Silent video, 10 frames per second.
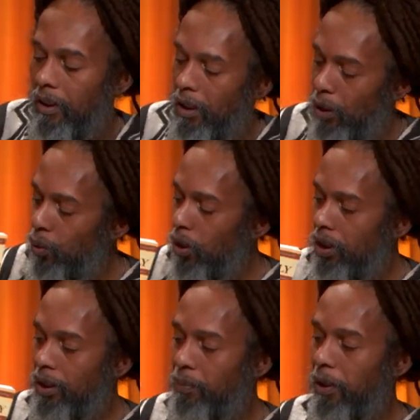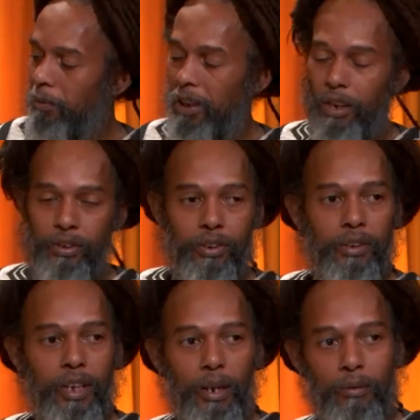a quarterly publication
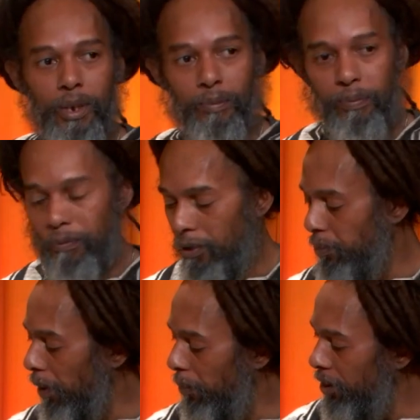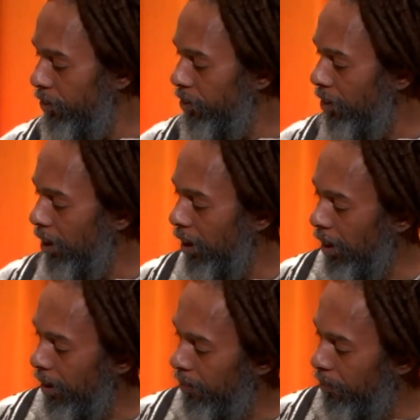that we, we publish uh,
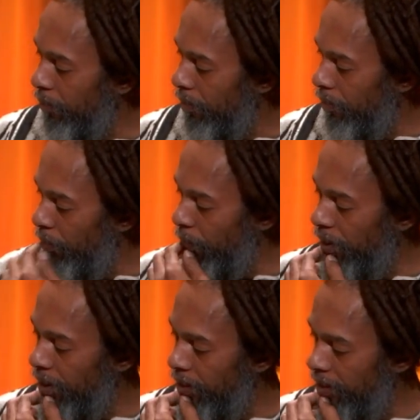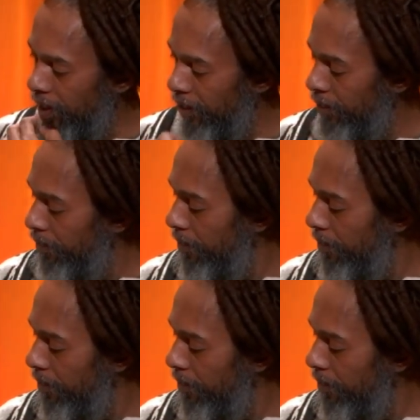through the Earth Center.